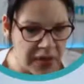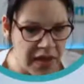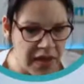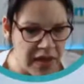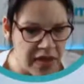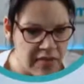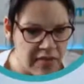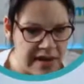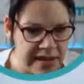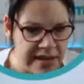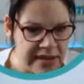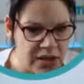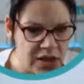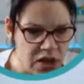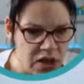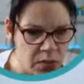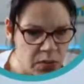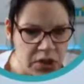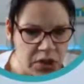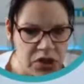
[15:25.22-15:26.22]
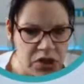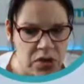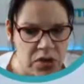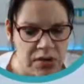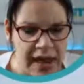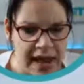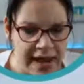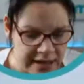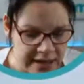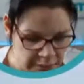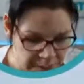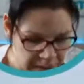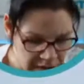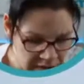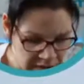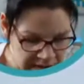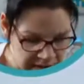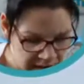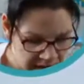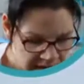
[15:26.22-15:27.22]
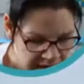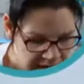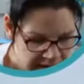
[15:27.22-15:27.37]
And the reason that you want to do that is because